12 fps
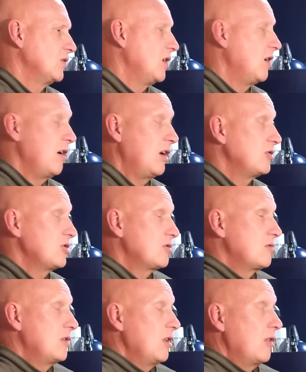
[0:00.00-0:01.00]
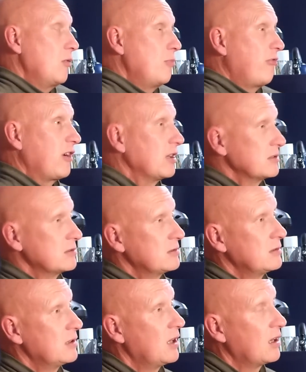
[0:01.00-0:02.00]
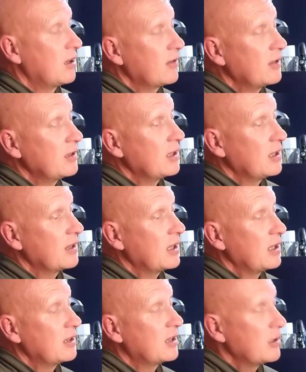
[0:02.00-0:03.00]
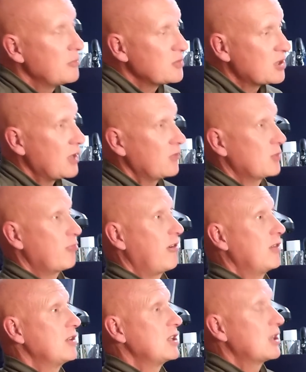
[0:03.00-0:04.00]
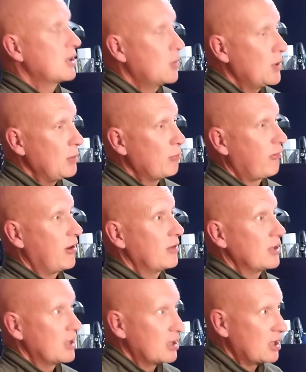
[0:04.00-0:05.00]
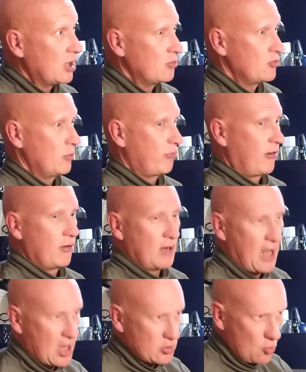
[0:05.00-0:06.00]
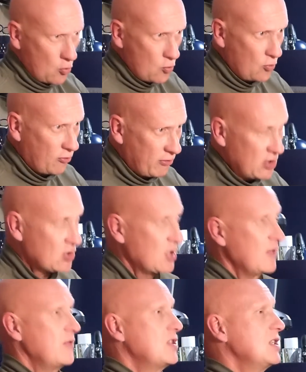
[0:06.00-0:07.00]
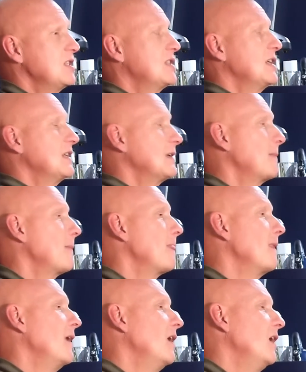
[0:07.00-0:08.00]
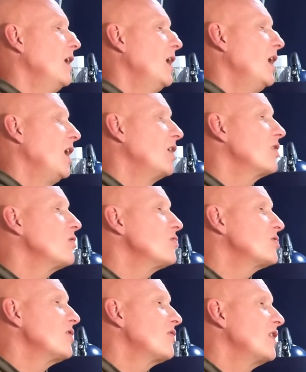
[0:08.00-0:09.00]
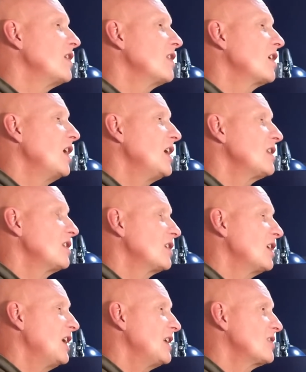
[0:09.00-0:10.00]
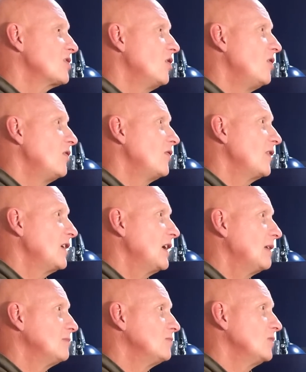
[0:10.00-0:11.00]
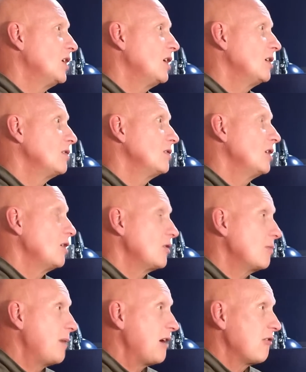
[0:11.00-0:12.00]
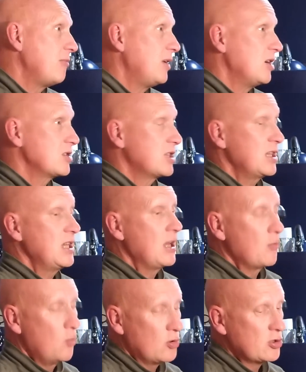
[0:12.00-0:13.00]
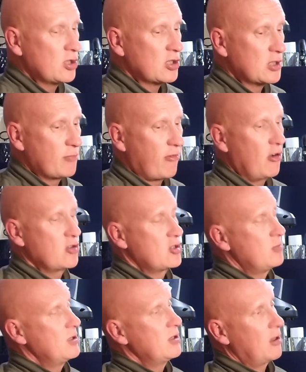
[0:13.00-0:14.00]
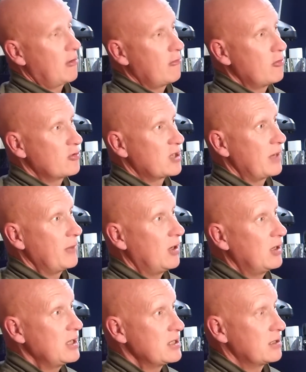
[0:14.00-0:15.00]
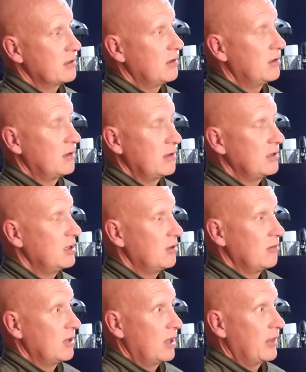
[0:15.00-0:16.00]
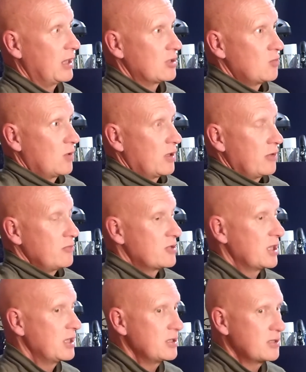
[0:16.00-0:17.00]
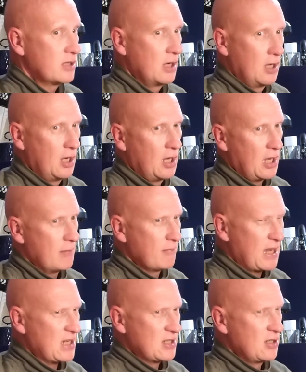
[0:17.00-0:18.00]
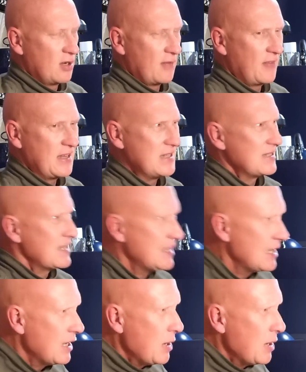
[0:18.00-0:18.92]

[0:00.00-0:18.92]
were brilliant, and I think they did themselves proud, they did the Queen proud, they did the country proud, as all three services did. And I also think the lads of the bearer party, it wasn't a surprise to me that they're all the same height. That's one of those things. It makes life easy.